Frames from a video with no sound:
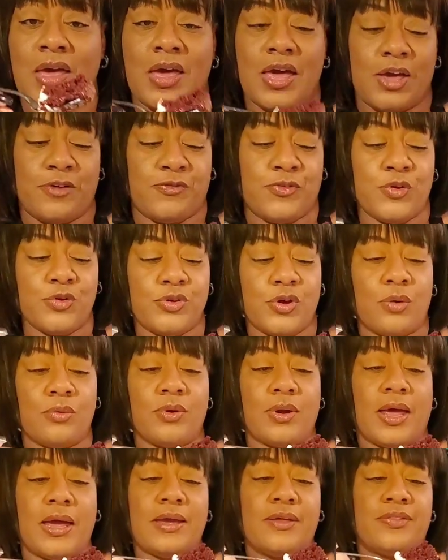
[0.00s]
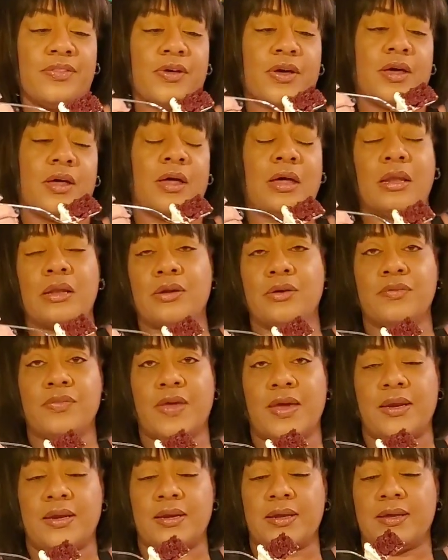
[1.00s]
If you don't like the color
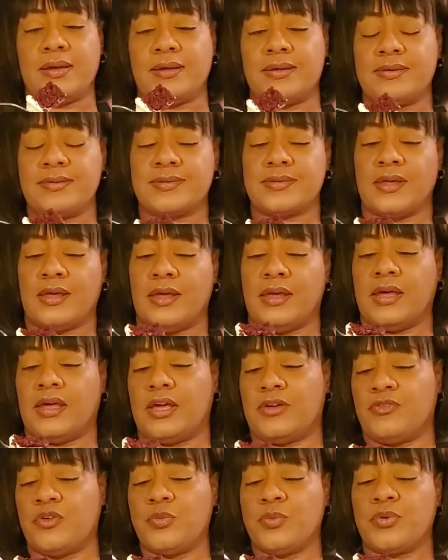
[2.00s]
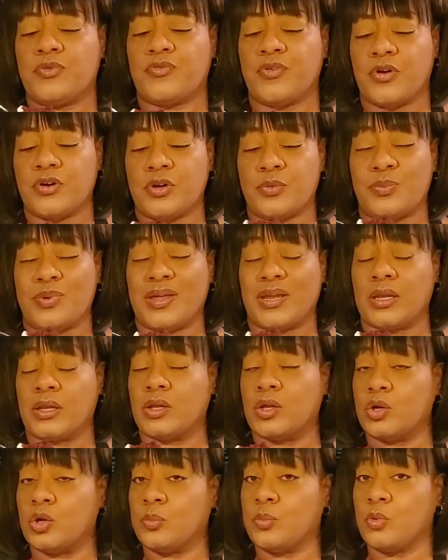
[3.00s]
that it is, if you prefer it to be a
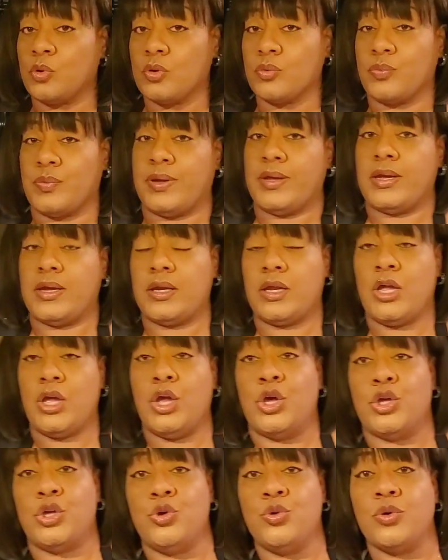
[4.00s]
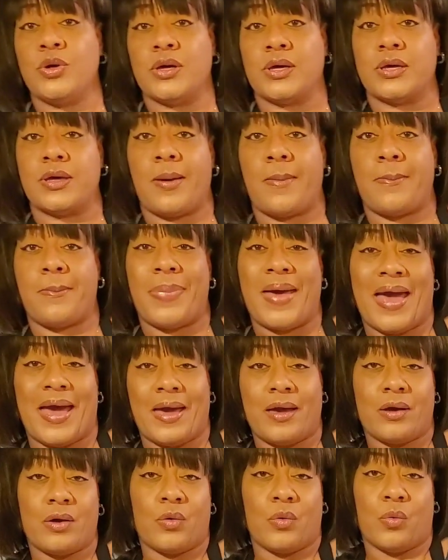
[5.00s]
little more red, you could cut
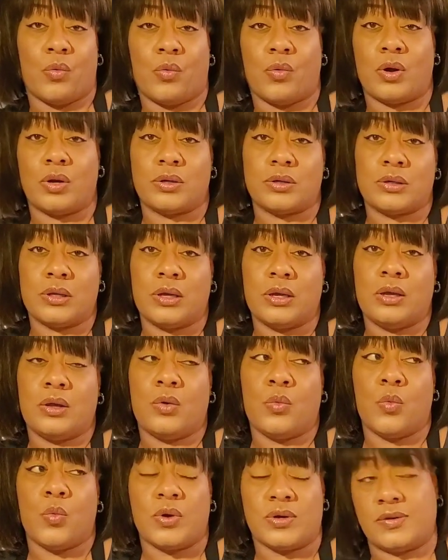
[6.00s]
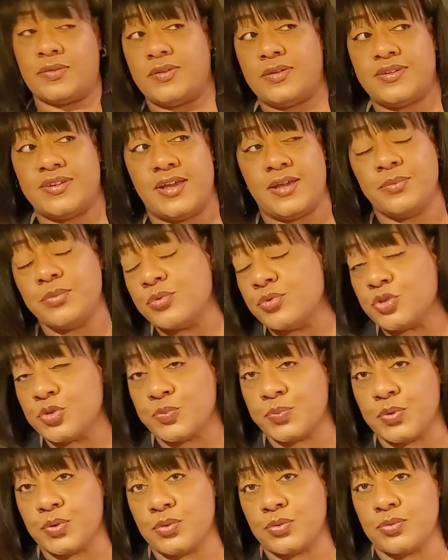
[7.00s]
back on one of the
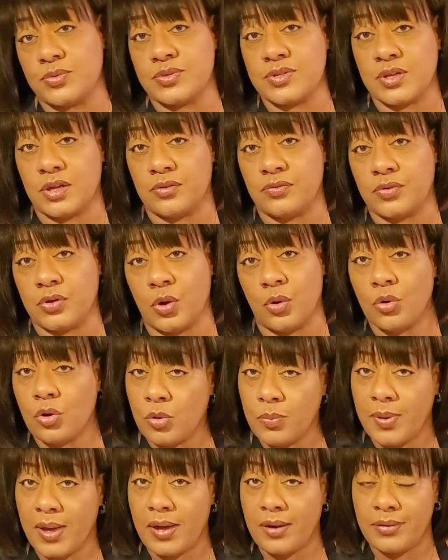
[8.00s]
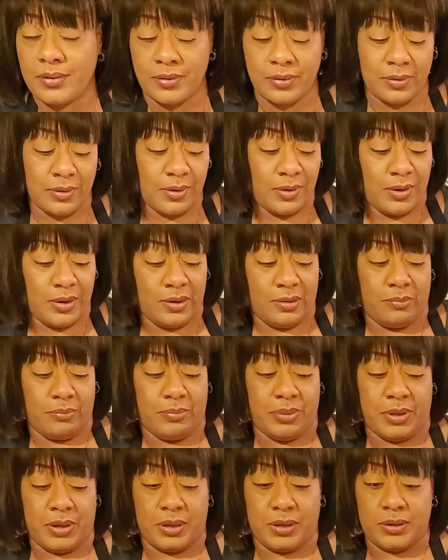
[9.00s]
tablespoons of cocoa powder,
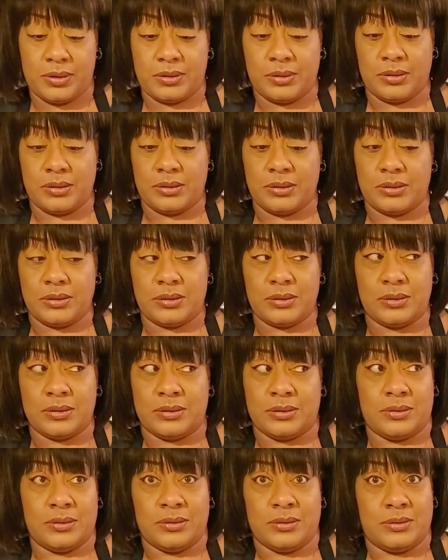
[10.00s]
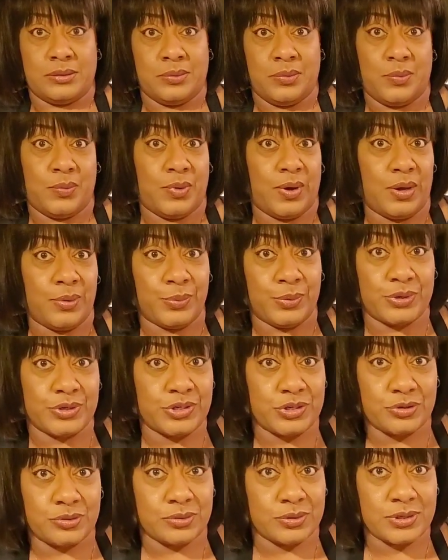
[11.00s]
but why would
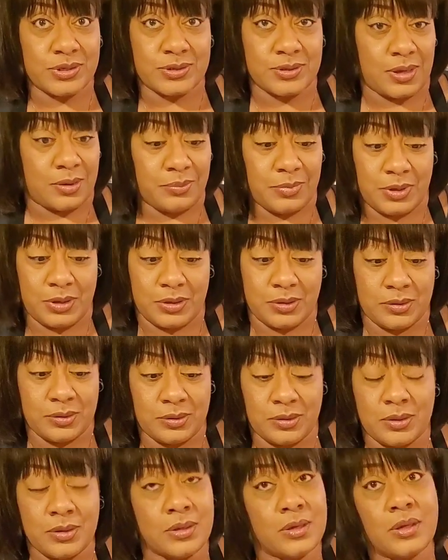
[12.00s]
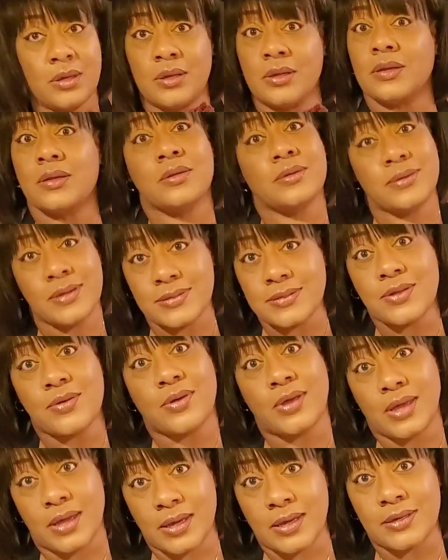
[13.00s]
you? I mean, let's go
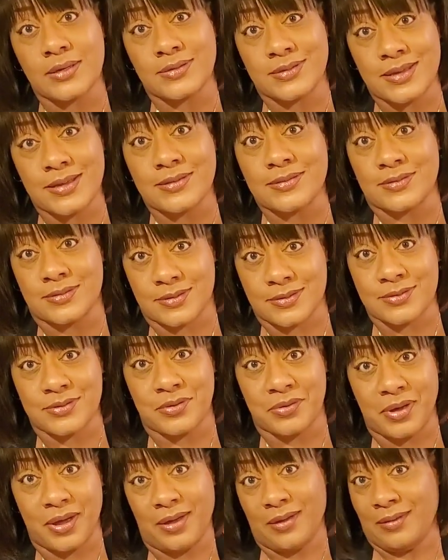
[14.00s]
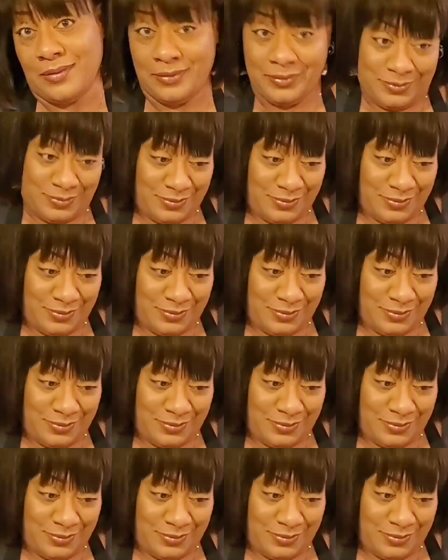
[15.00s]
ahead and get a taste of this, okay?